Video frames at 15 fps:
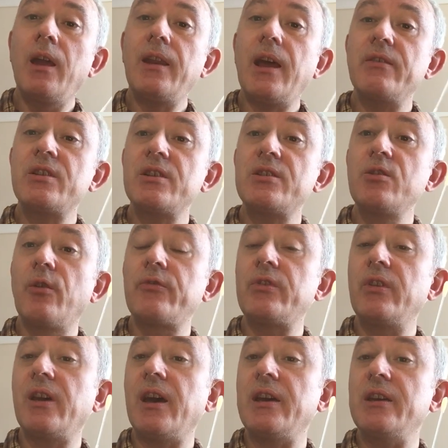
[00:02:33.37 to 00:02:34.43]
Now, this isn't often
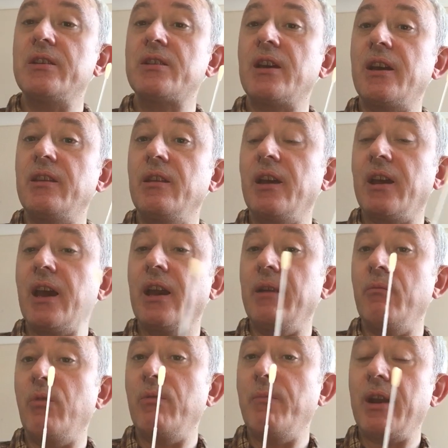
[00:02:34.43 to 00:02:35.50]
the case, saying that again, in
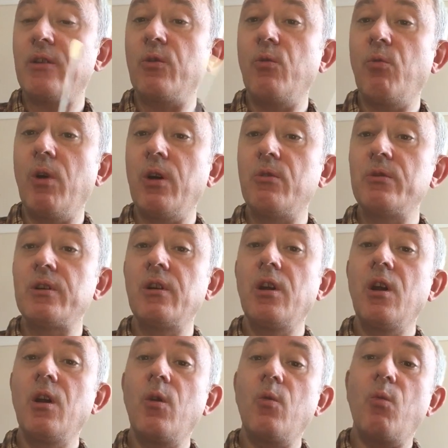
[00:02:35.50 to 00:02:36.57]
with medical world,
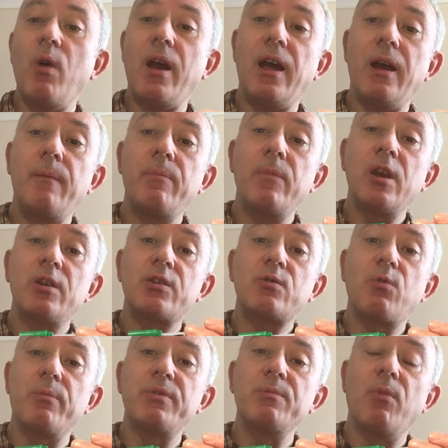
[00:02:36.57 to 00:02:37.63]
where
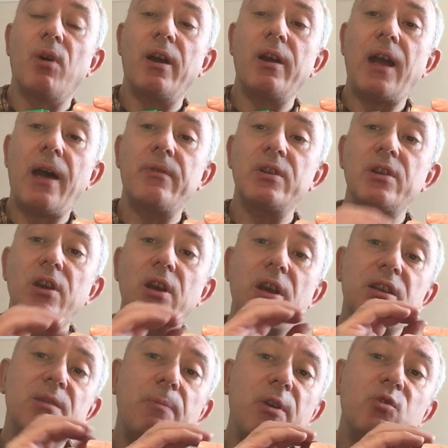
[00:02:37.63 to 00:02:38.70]
swabs might have a
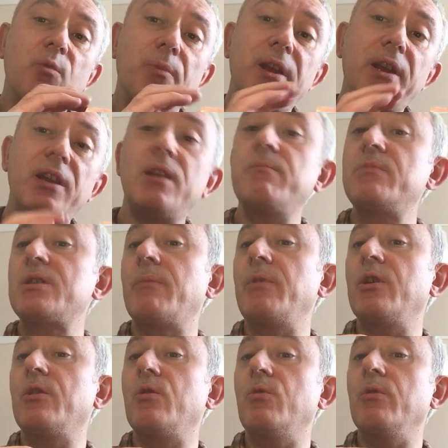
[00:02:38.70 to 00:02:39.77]
special medium, something
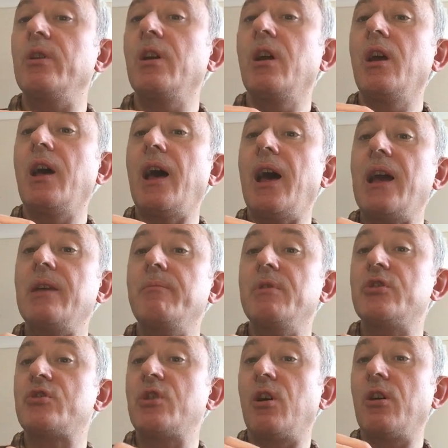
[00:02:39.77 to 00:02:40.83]
called
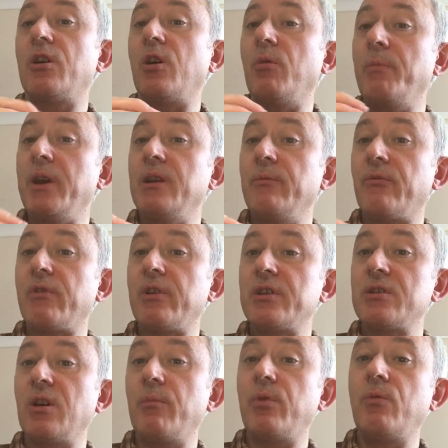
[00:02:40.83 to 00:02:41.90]
Amy's charcoal medium, for
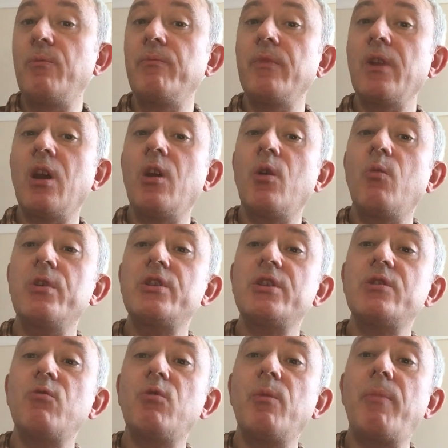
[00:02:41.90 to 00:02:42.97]
example, which is
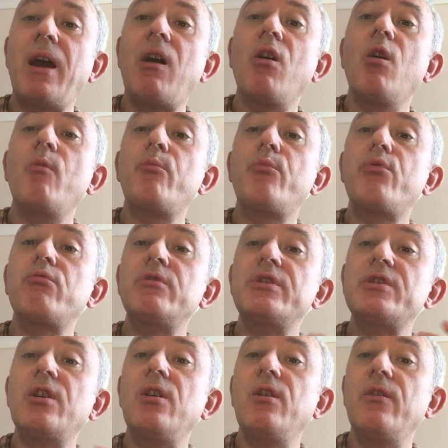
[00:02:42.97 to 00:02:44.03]
all about
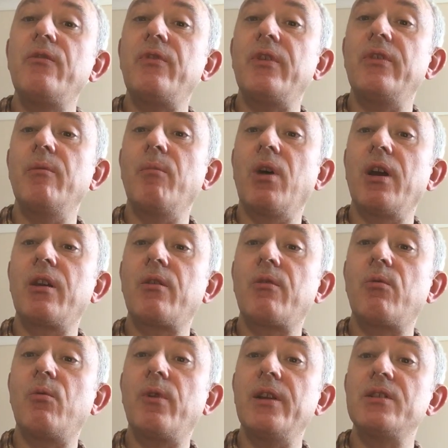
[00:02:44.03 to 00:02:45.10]
preserving the
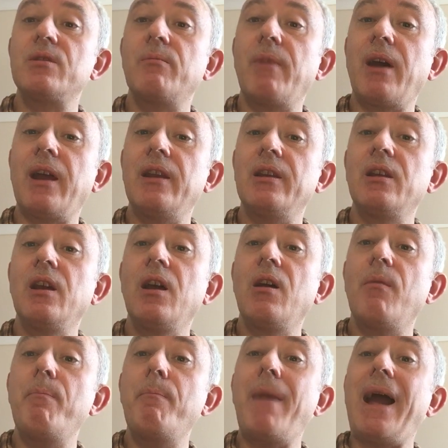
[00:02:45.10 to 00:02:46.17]
microorganism and
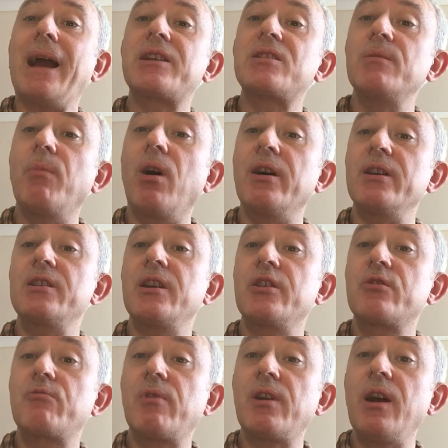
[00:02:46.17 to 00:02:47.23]
maximizing
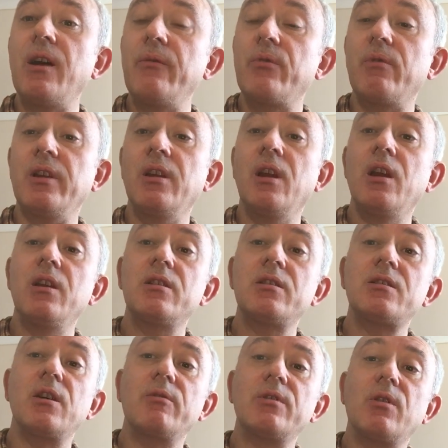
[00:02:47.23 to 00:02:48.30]
its recovery,
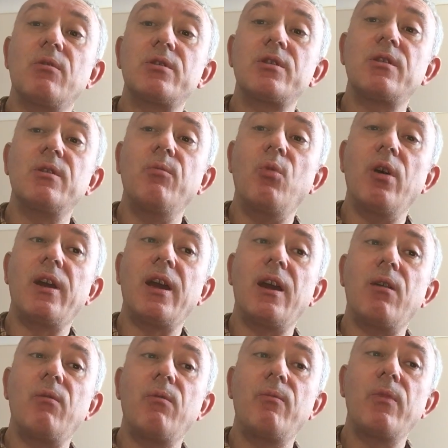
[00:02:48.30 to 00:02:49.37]
so a doctor can work
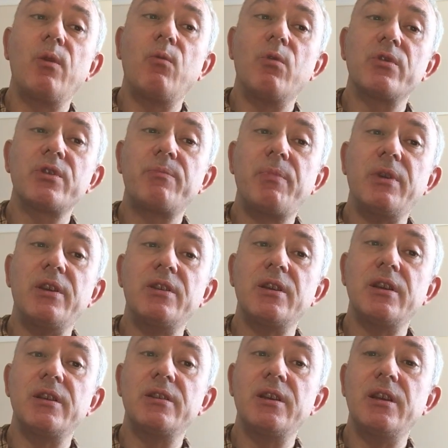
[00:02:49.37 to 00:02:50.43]
out what
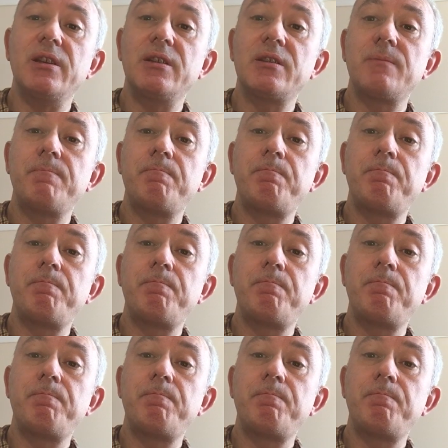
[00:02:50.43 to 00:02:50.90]
species it is.